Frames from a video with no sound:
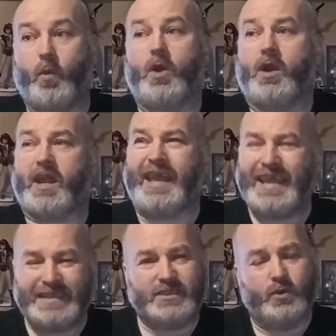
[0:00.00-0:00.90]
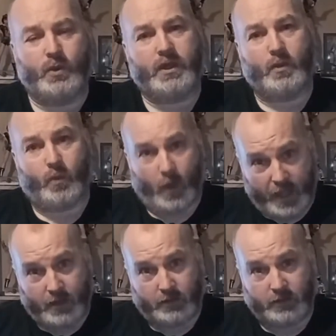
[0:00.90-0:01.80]
Work is going
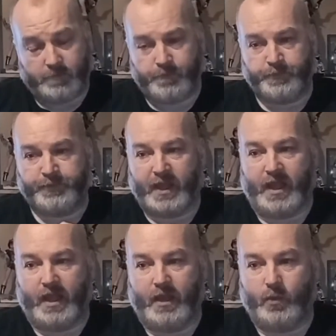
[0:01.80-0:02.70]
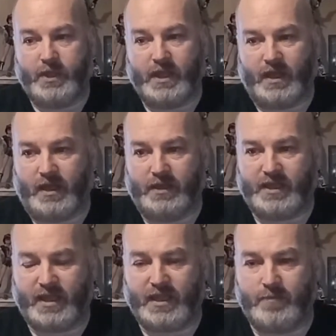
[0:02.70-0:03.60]
well. We had
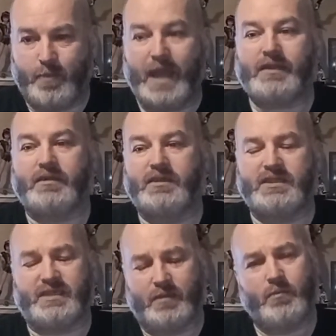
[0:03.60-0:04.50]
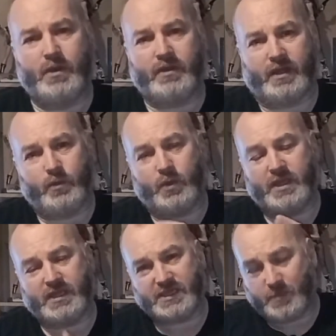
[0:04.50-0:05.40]
a better December than we
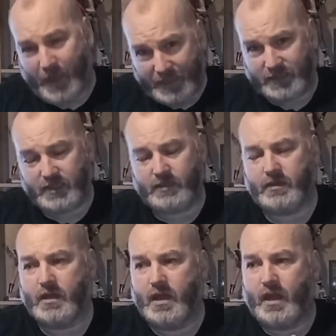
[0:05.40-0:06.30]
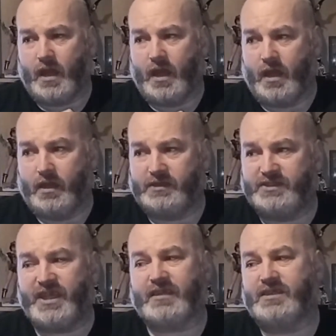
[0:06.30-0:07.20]
expected.
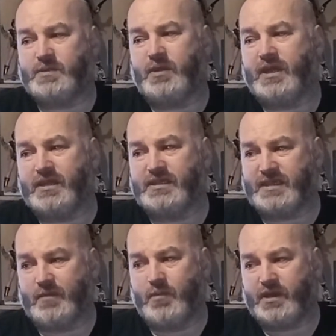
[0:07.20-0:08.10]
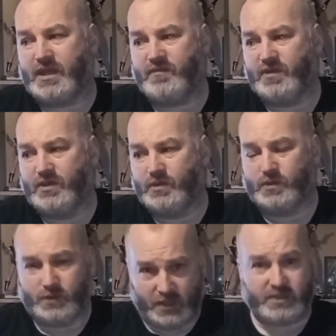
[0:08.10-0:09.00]
Generally speaking, December, even
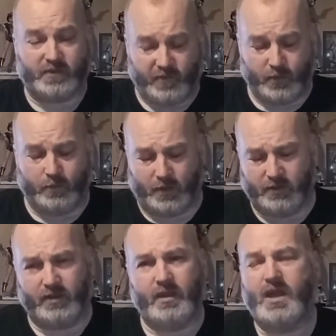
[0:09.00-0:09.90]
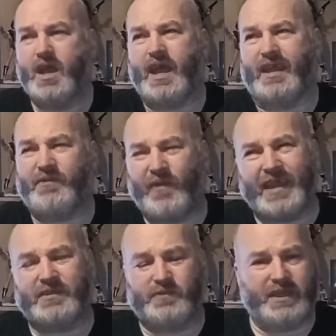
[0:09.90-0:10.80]
though it's a full month,
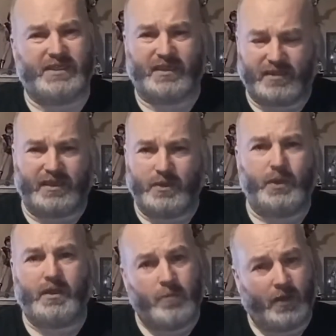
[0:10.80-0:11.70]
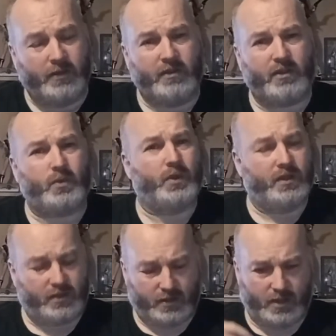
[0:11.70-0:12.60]
effectively it's a 3-week month
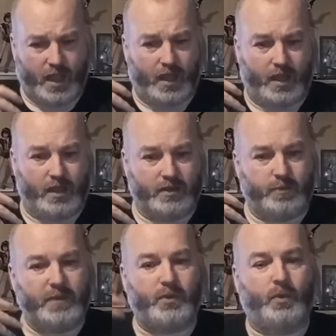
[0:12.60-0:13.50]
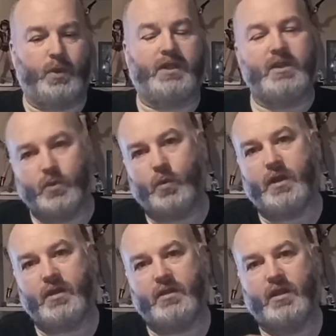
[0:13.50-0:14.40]
with the people we deal
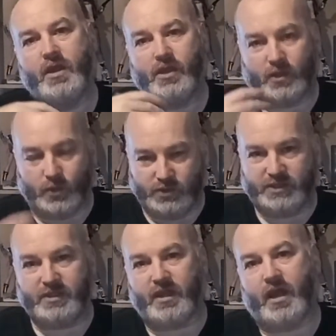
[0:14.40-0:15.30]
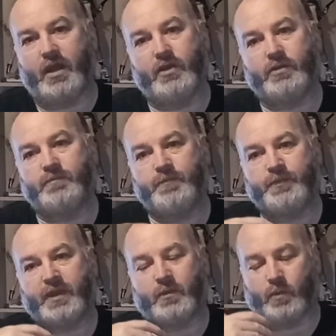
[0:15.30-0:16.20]
with closing down,
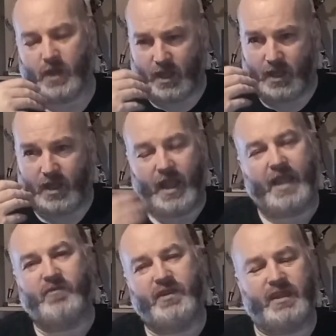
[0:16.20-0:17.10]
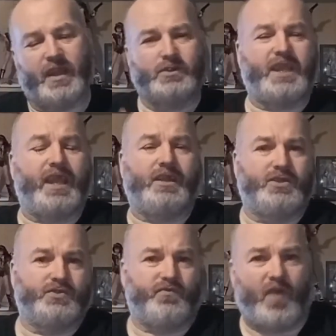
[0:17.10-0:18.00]
everything else kind of
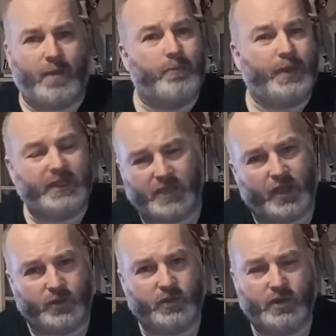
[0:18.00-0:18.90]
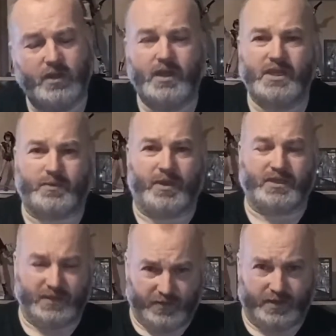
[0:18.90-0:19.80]
just ramping down,
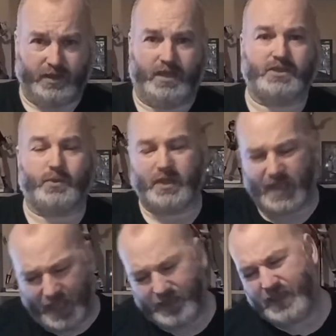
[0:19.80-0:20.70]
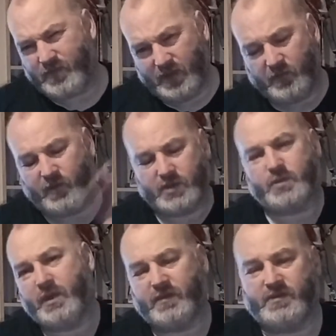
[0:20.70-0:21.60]
especially for the last week and even the first
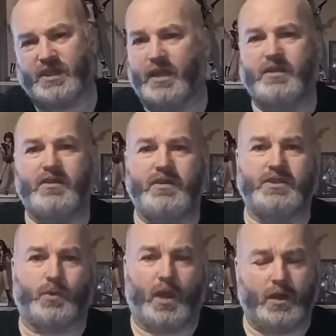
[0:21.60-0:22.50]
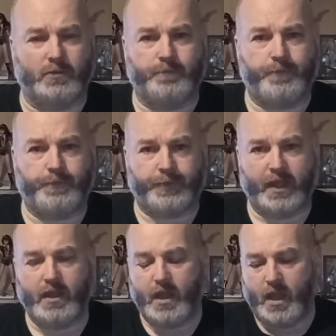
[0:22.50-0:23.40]
week of January as well.
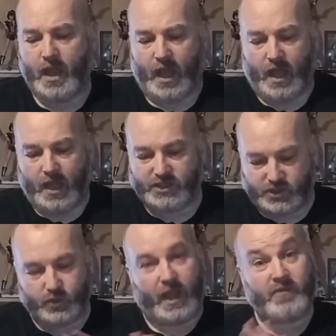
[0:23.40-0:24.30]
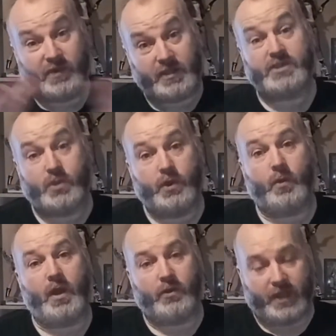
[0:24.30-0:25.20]
So everything's going
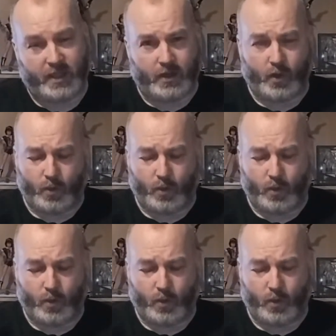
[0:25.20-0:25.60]
well there.